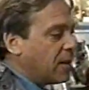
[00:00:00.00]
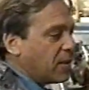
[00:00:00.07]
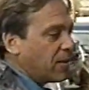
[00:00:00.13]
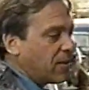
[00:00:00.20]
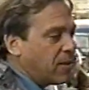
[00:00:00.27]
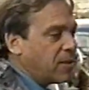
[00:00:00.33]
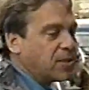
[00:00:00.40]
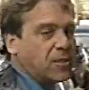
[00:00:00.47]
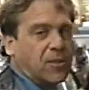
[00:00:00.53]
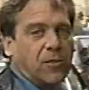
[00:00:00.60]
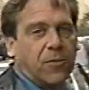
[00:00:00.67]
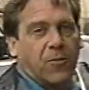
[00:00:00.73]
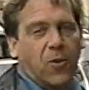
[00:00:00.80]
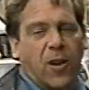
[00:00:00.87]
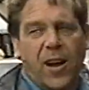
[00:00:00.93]
There are
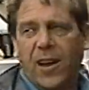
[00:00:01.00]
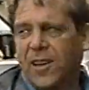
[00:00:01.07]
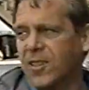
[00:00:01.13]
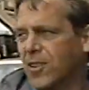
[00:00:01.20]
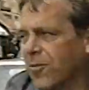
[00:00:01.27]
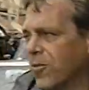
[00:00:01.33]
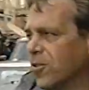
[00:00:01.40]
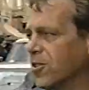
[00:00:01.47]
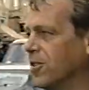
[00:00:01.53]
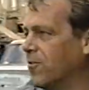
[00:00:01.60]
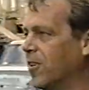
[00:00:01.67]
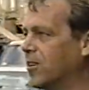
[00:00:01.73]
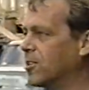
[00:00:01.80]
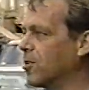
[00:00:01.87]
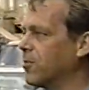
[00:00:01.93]
also varieties of fruits and
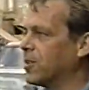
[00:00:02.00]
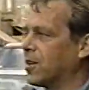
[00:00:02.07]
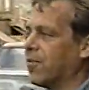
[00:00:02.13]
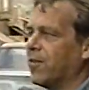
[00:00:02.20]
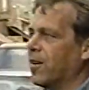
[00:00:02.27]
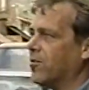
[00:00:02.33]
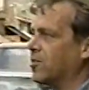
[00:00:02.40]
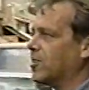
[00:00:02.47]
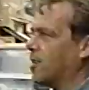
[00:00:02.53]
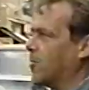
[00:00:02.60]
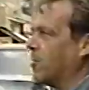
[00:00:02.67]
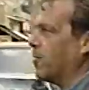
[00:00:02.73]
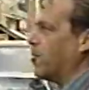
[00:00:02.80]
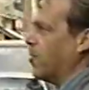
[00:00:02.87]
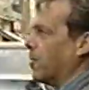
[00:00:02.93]
vegetables I've never seen
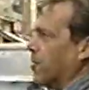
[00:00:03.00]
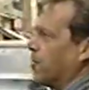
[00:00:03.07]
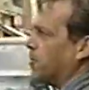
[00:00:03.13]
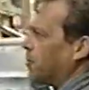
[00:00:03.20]
before.